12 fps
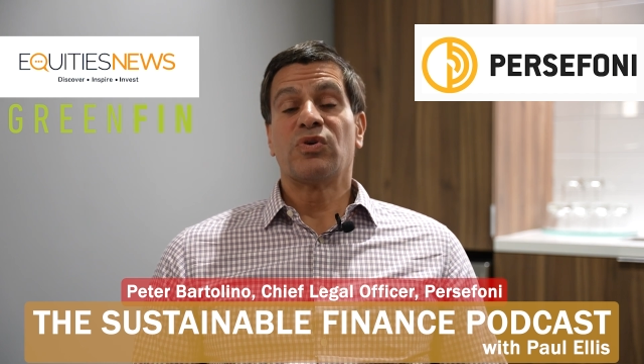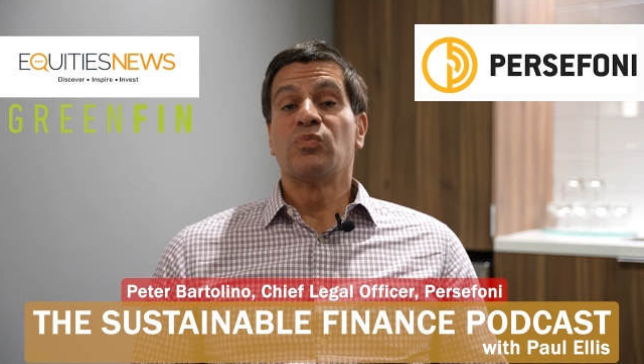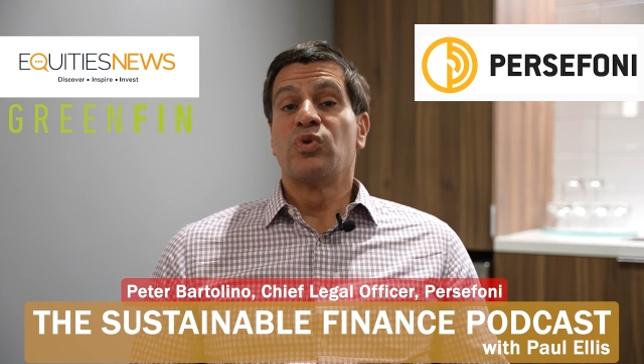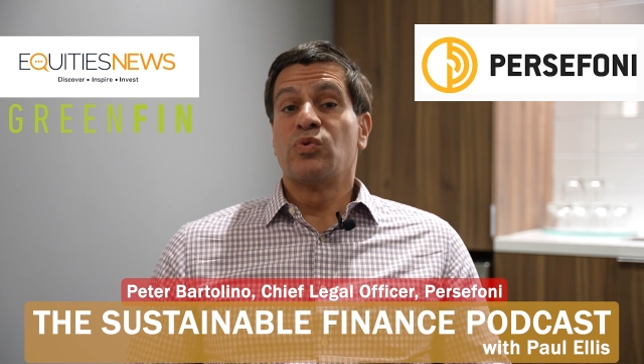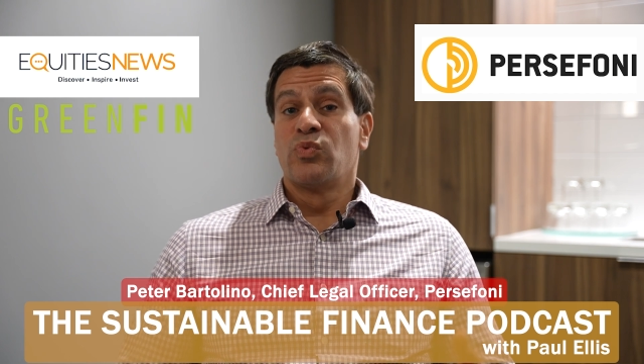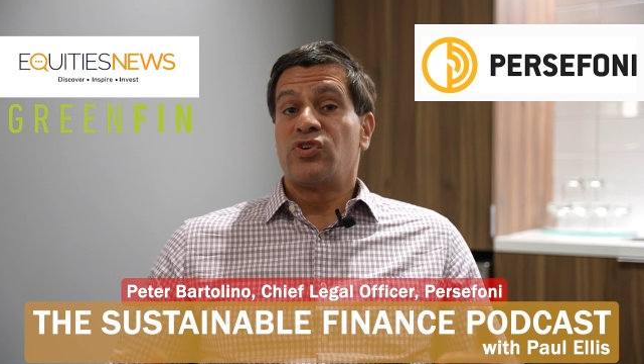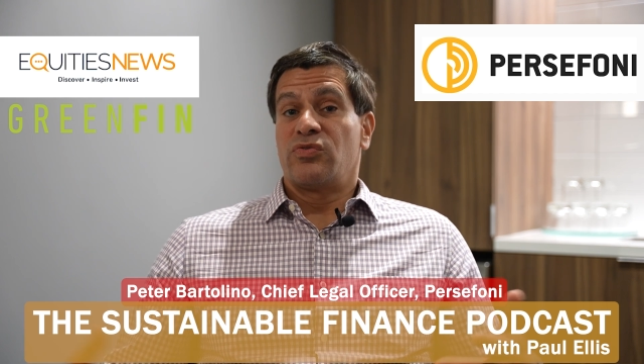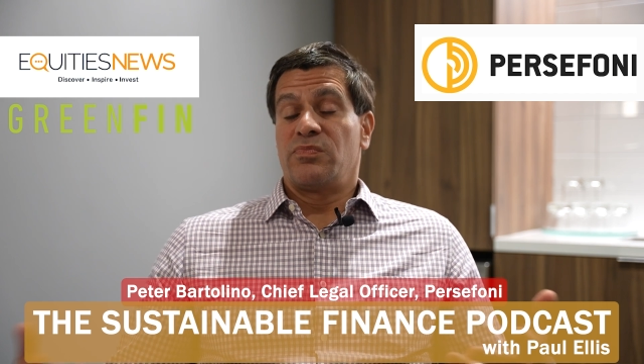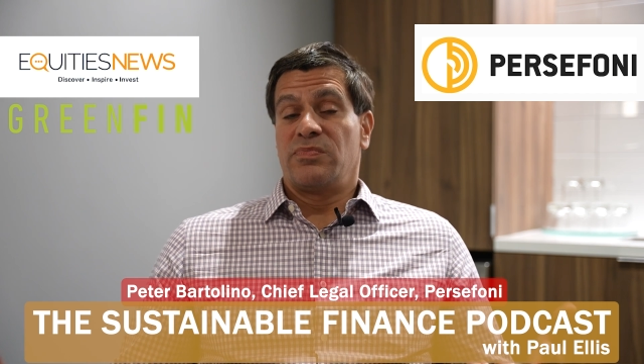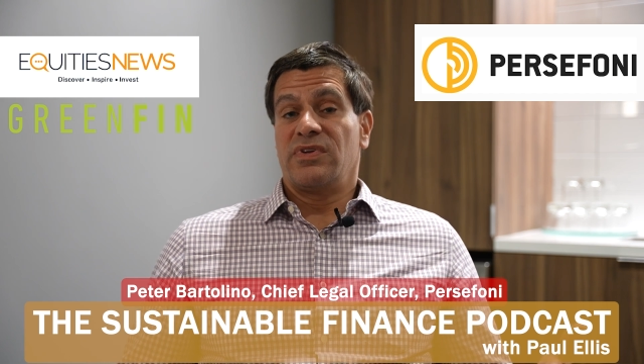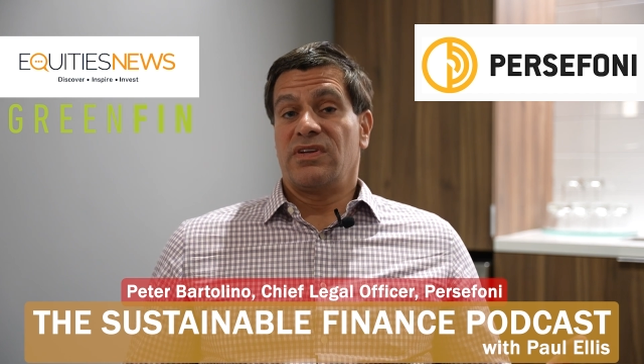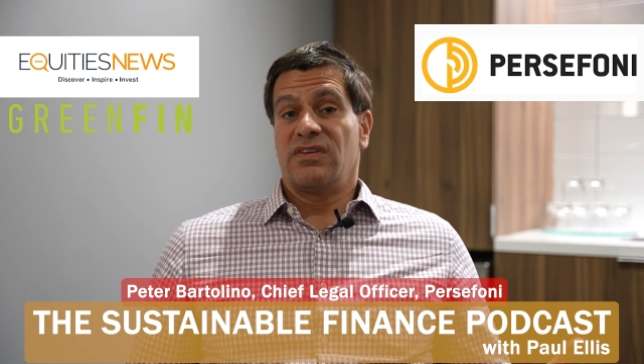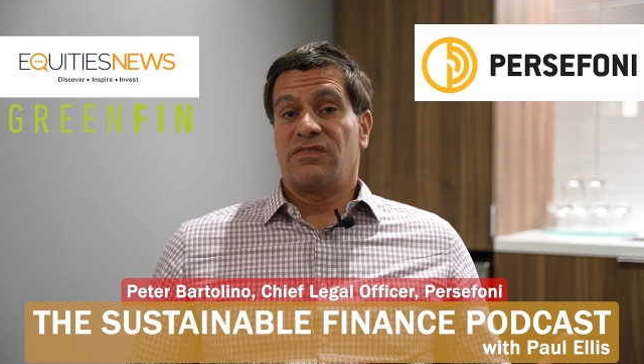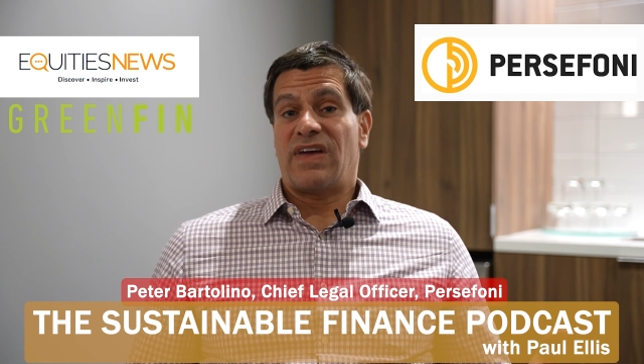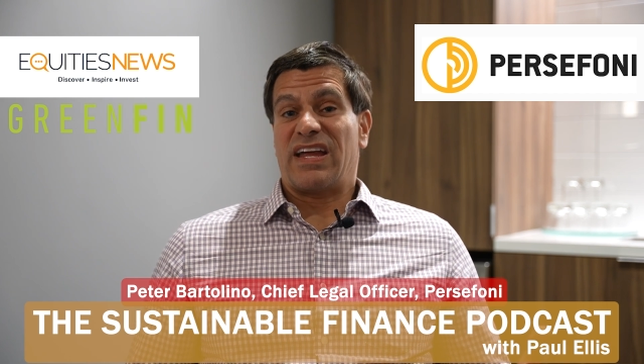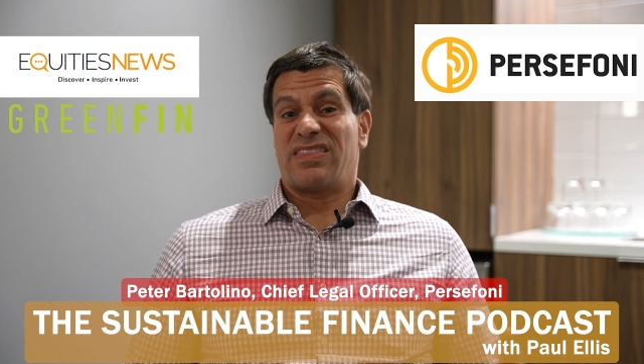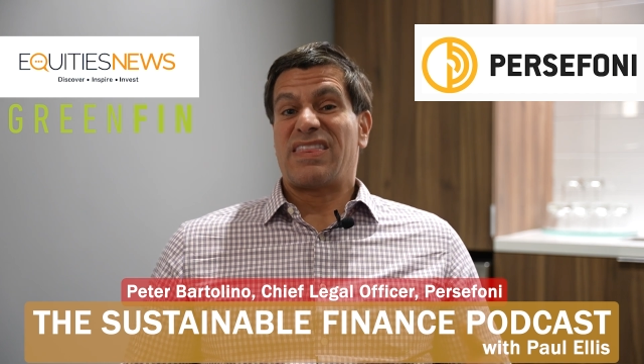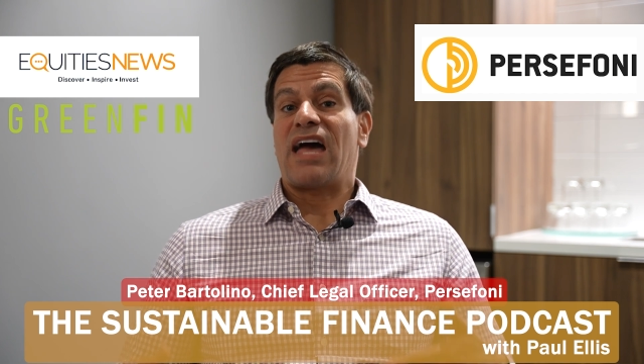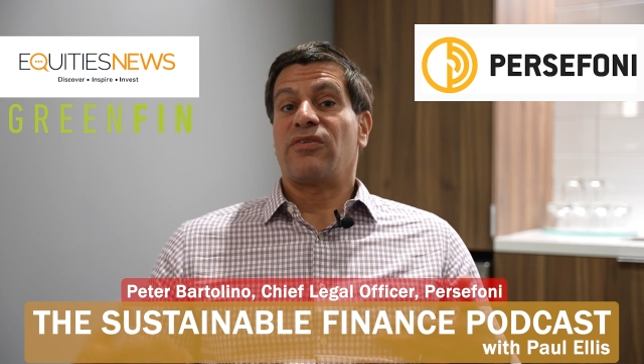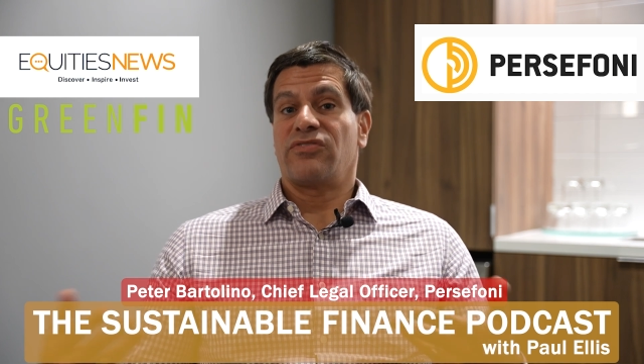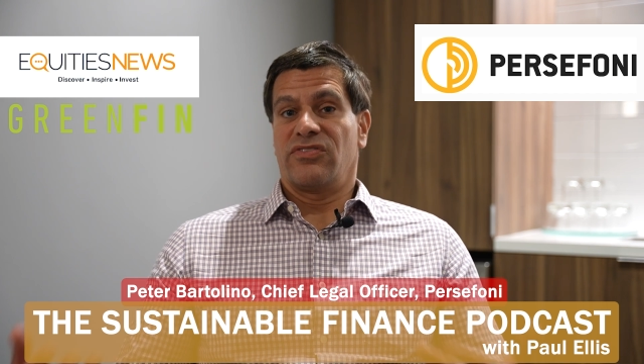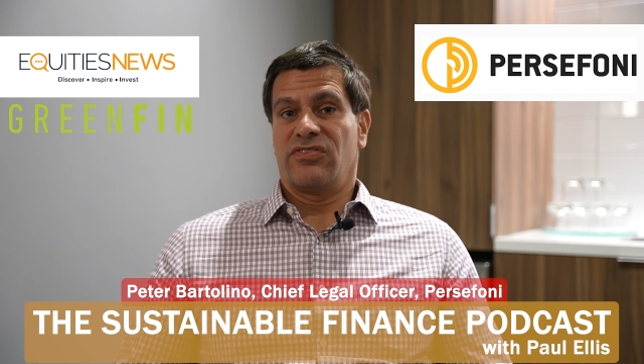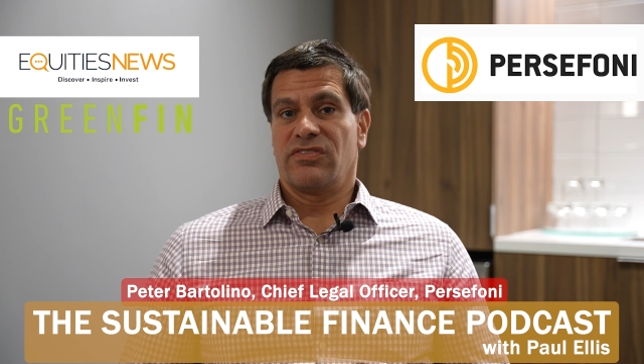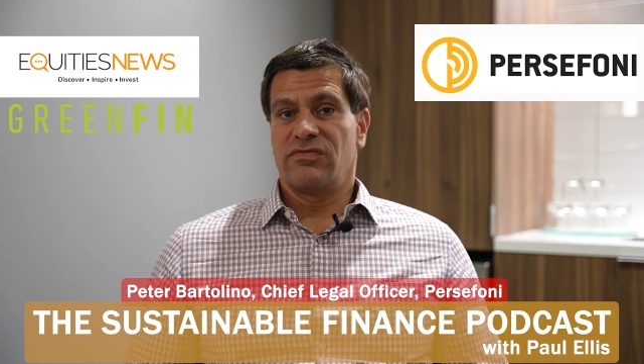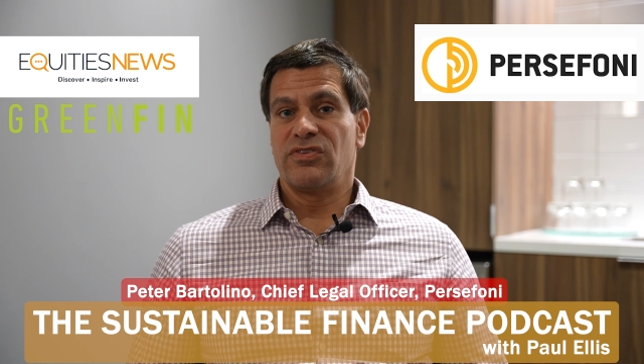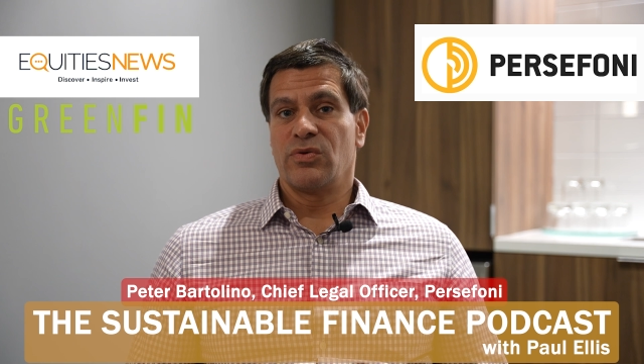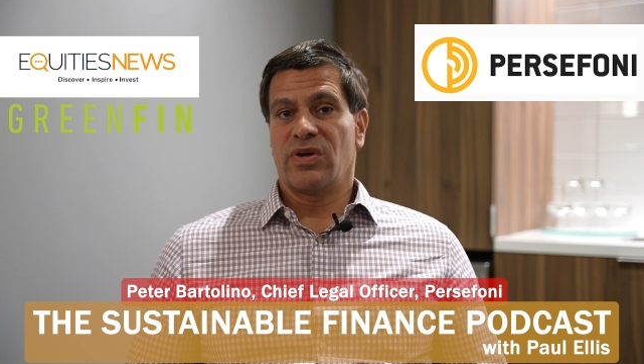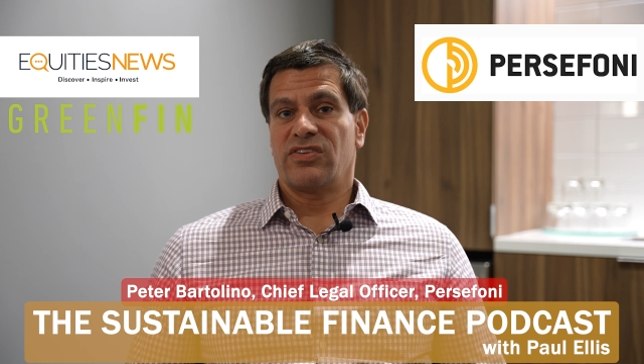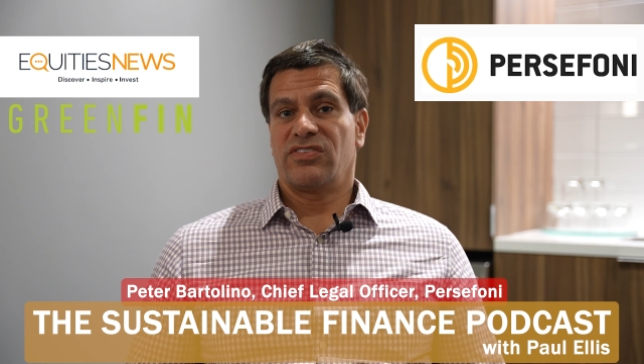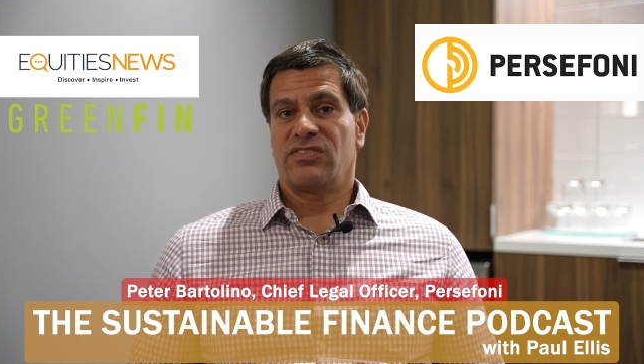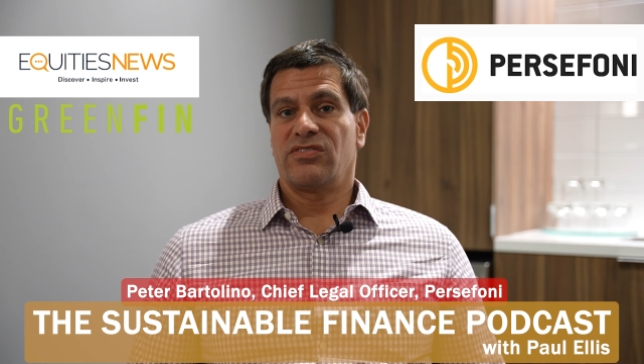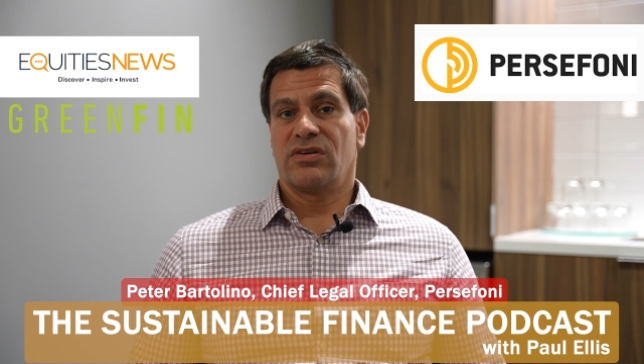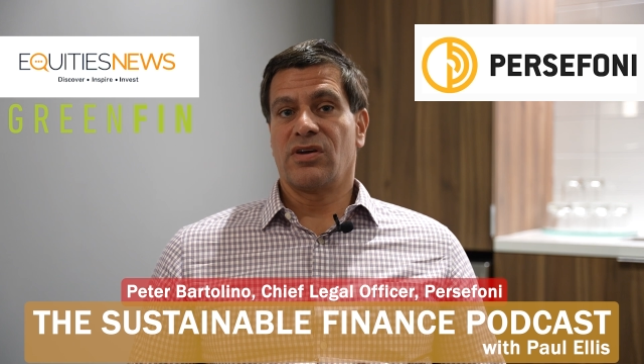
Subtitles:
which would be in fact thousands of U.S.